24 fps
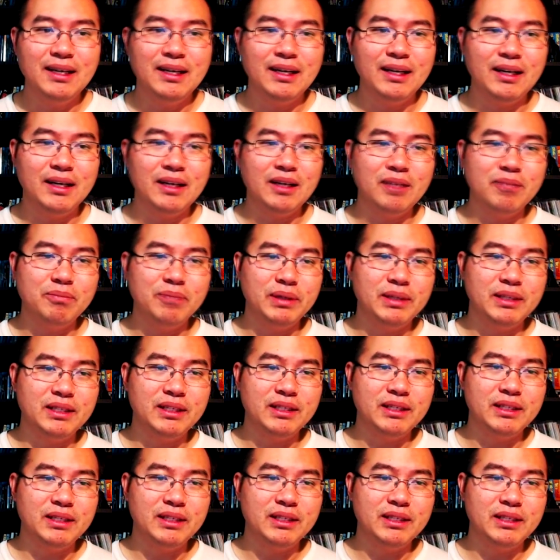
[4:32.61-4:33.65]
Uh,
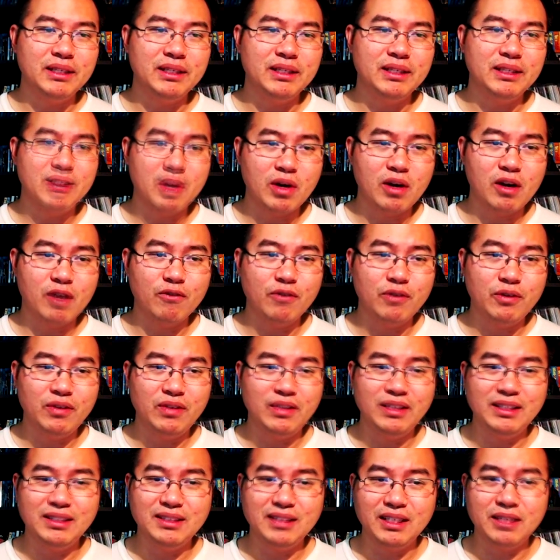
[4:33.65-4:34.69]
dropping around
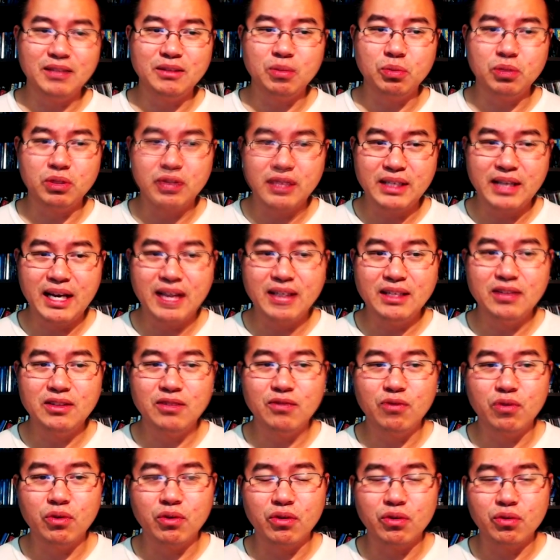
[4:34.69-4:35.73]

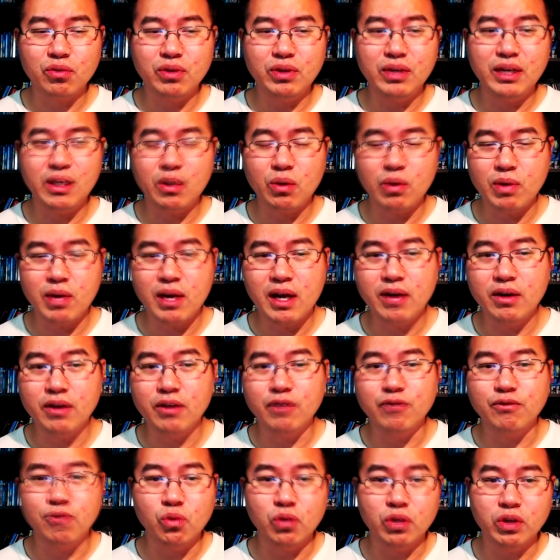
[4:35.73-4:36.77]
56% for a three-day round
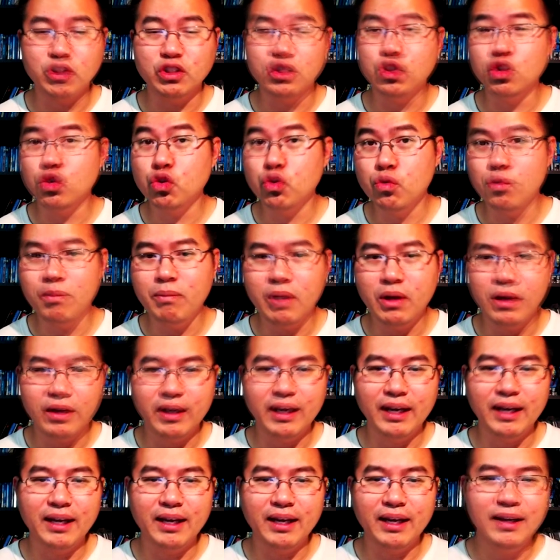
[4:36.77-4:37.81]
of 42
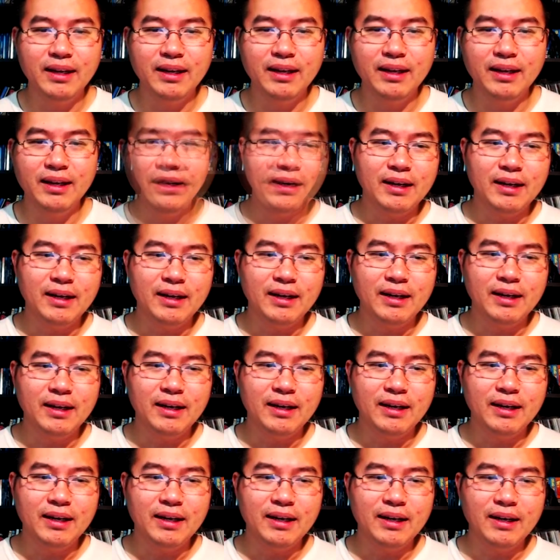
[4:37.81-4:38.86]
million. Um,
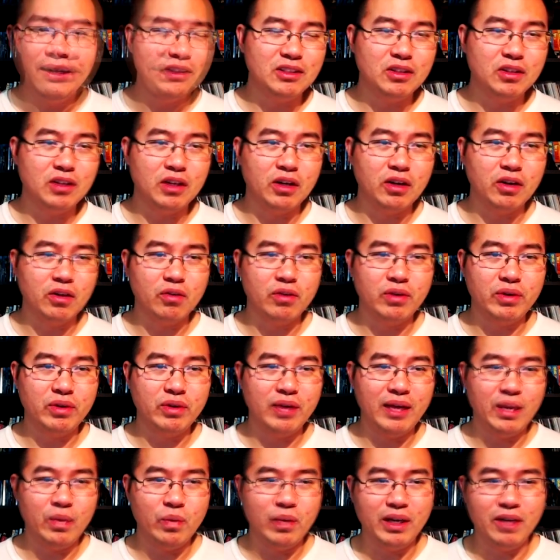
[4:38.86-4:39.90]
and this is their
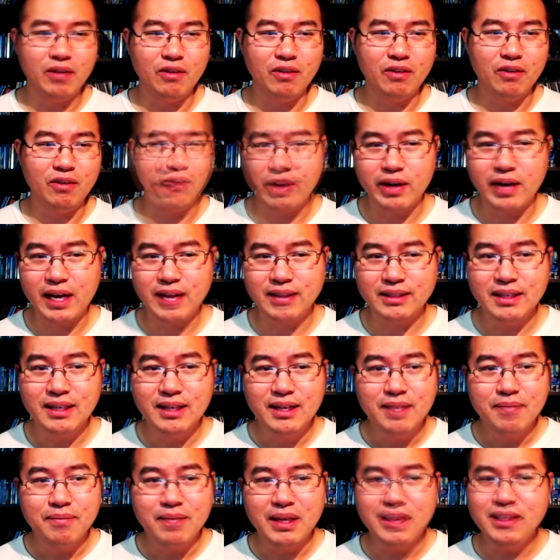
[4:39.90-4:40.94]
three-day weekend forecast.
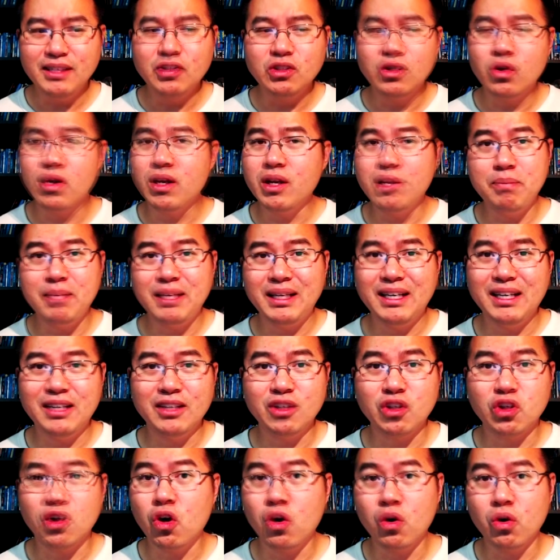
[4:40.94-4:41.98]
And this is only
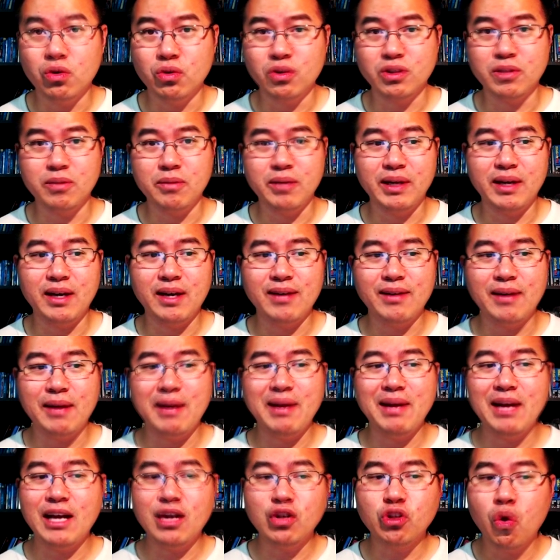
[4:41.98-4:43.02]
because Coco's coming out. I
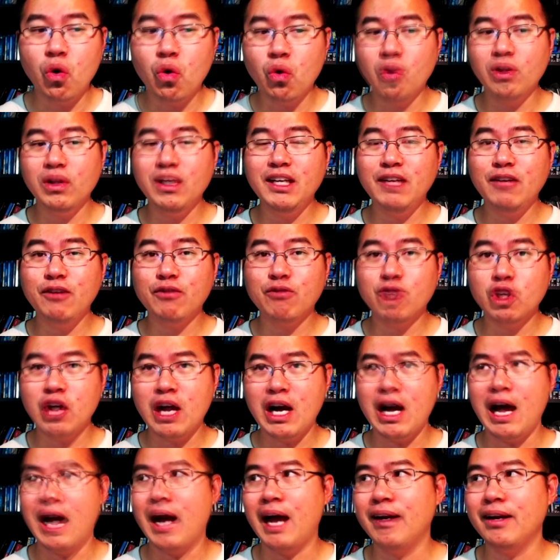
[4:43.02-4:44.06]
mean, I totally
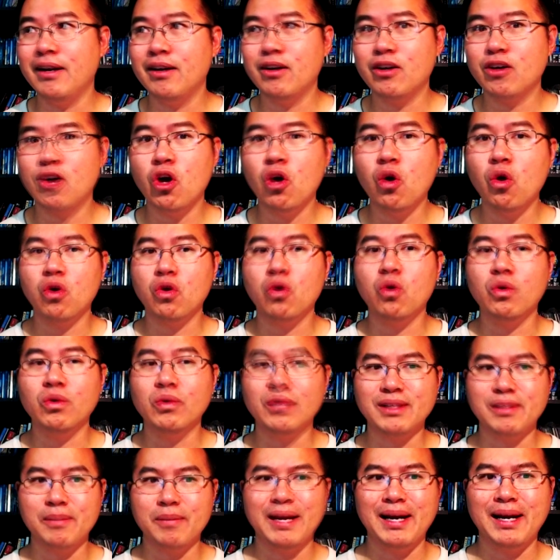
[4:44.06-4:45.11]
forgot Coco
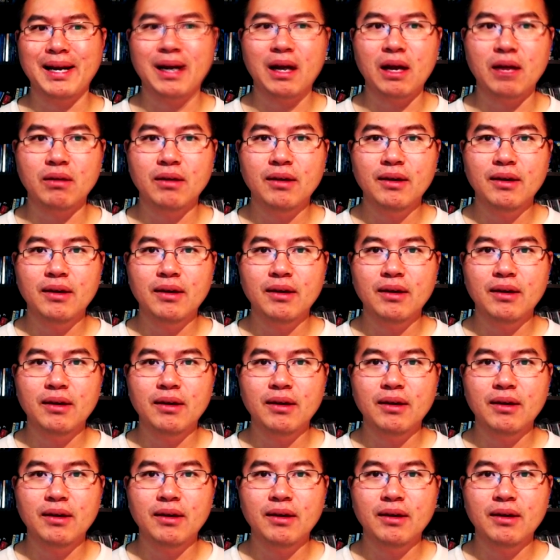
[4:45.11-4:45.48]
was coming out.